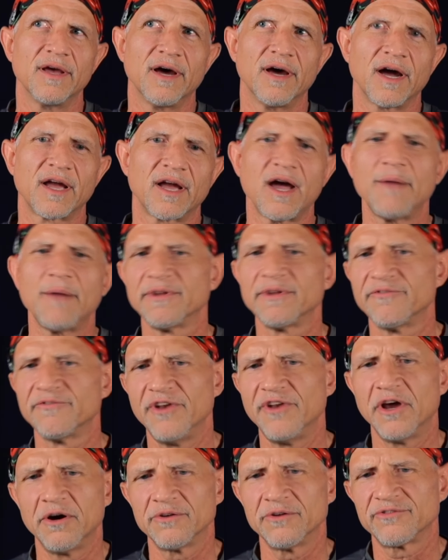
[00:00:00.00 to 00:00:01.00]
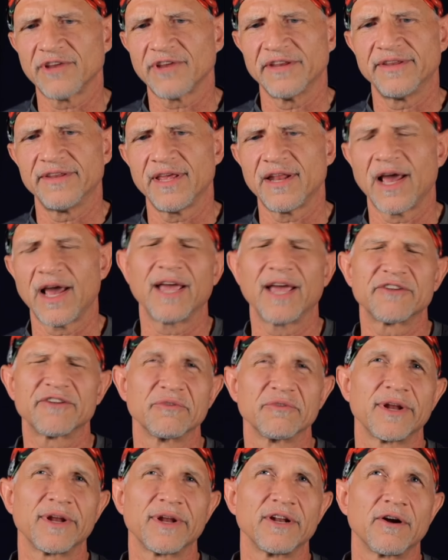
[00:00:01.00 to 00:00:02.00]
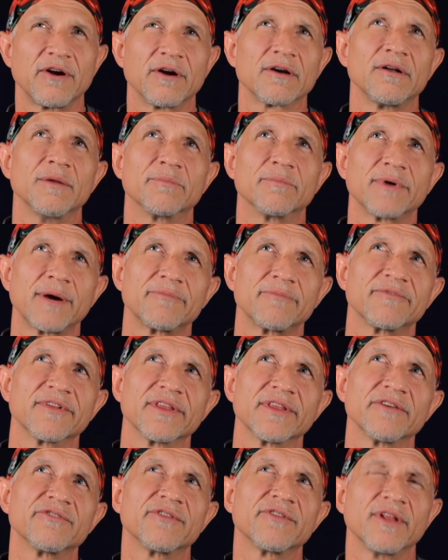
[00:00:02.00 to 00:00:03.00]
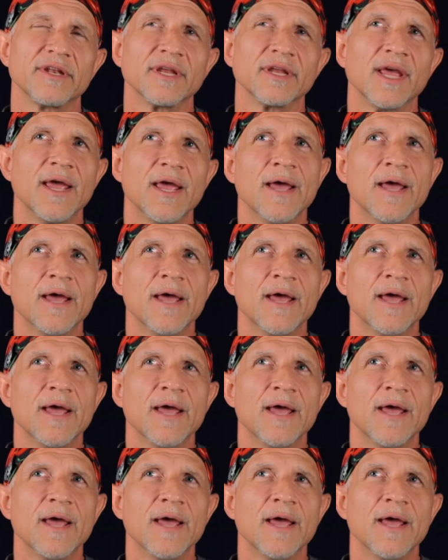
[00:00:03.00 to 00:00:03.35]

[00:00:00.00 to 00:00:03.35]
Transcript: a couple of notes I actually read an article in prep for this that